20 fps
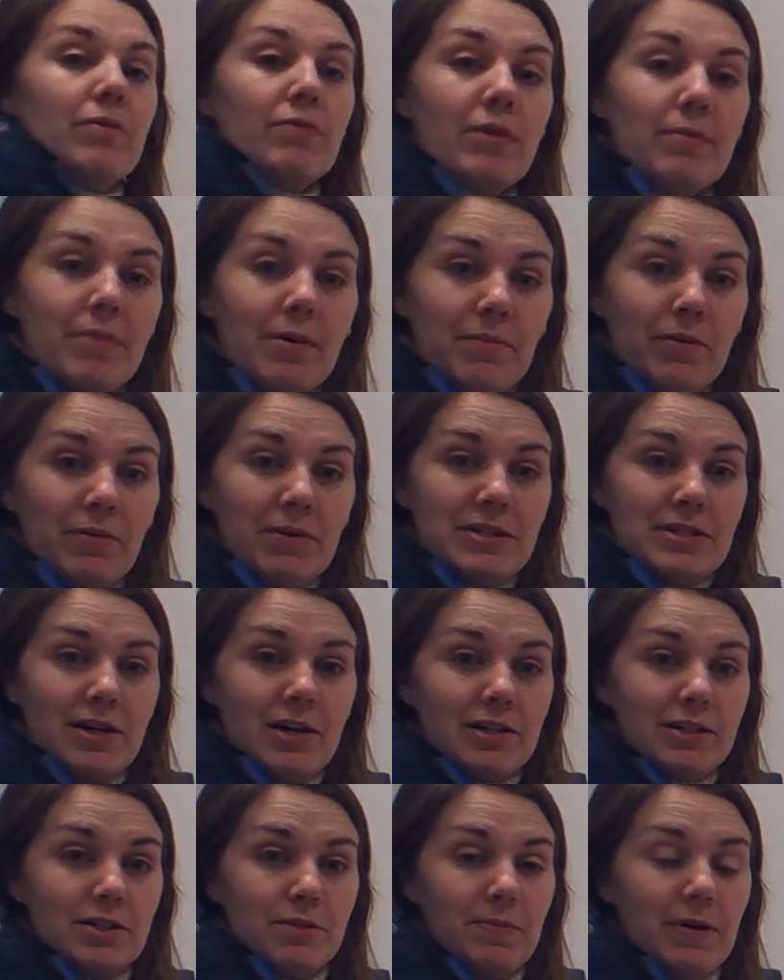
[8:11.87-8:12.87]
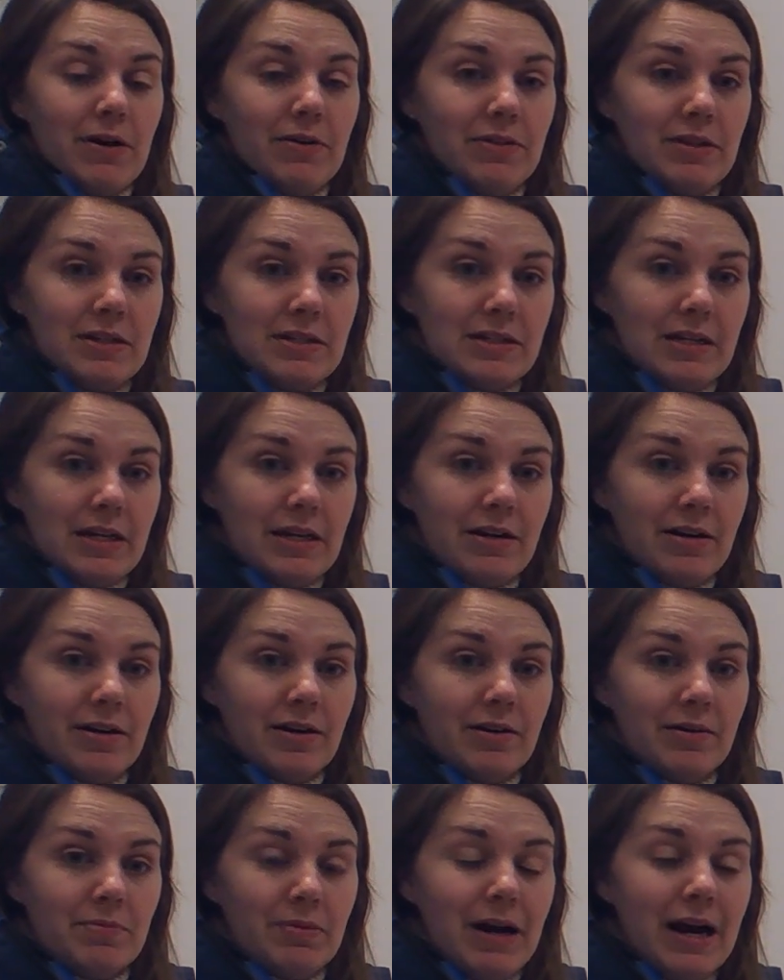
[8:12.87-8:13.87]
remember we talked about this in
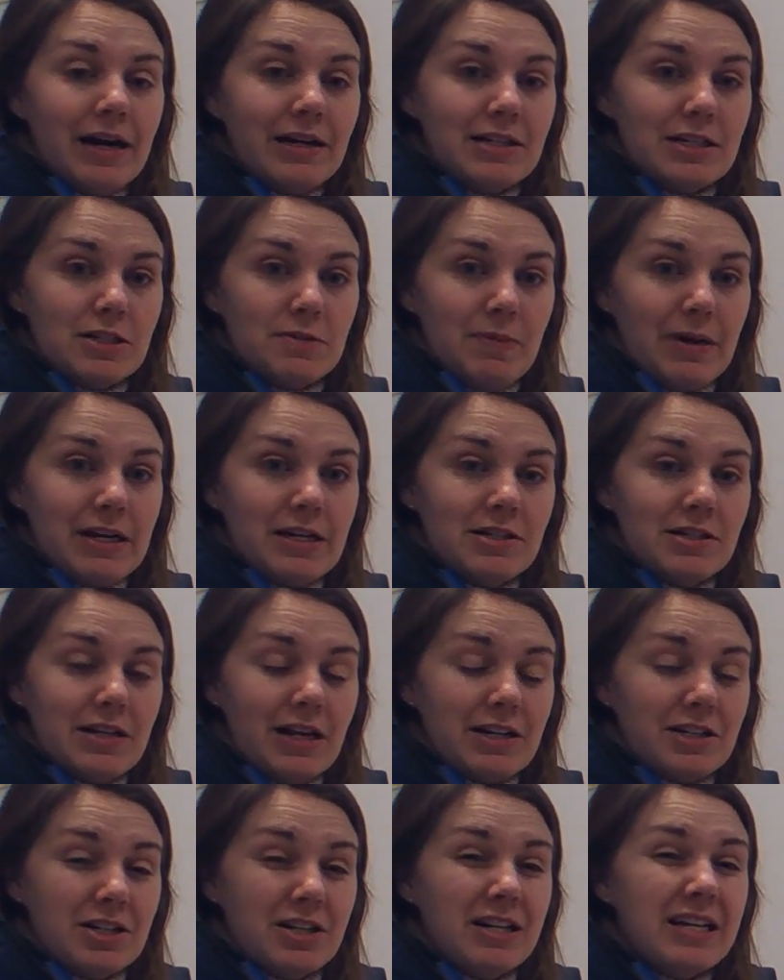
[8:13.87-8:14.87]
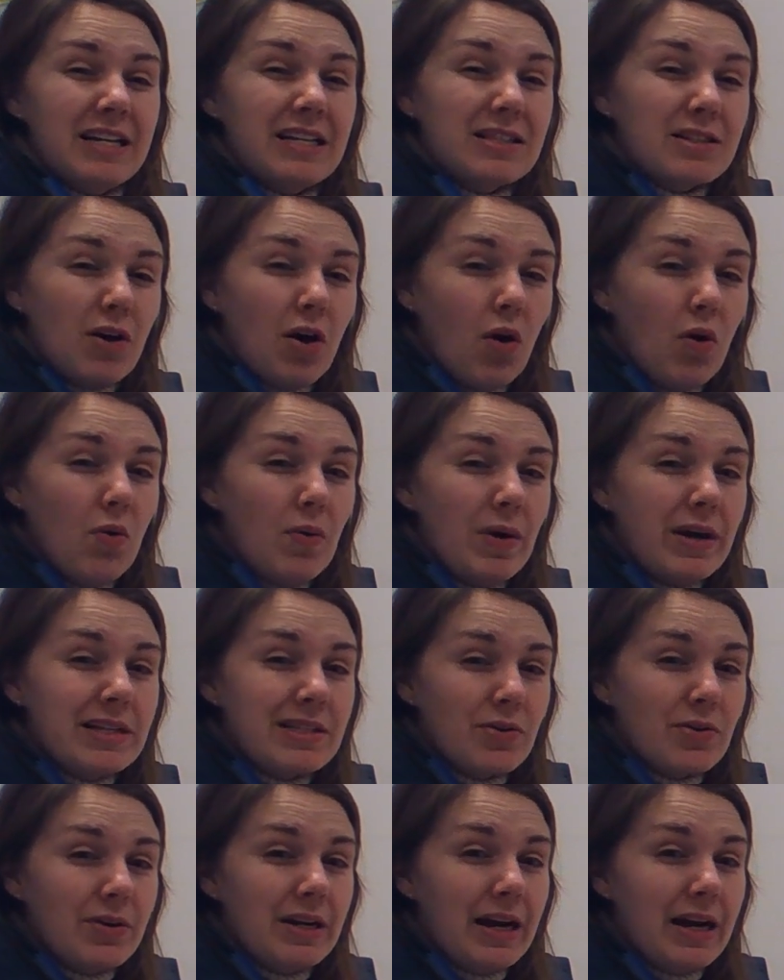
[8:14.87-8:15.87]
our practice page session, it's always
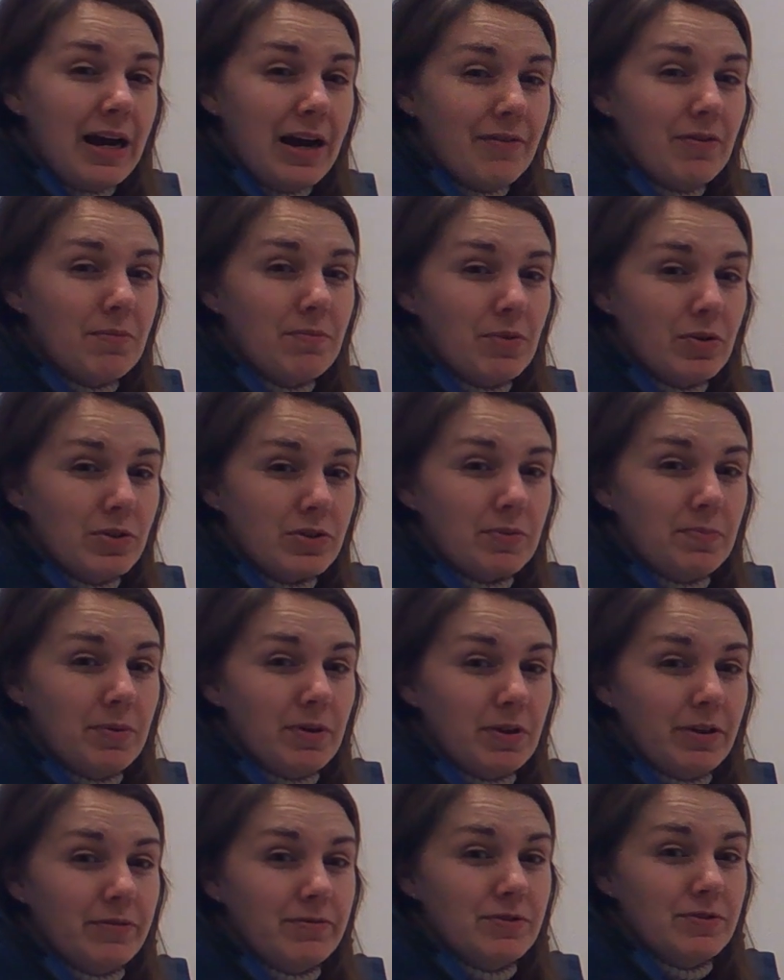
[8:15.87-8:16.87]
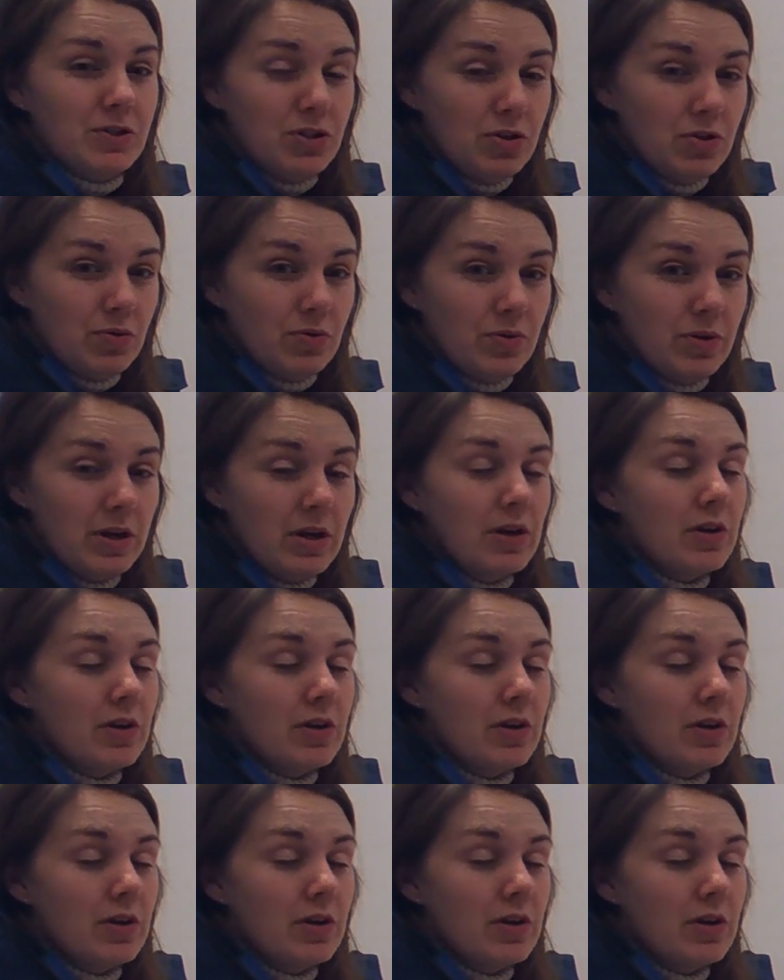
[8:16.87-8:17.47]
going to have a multiple of 2.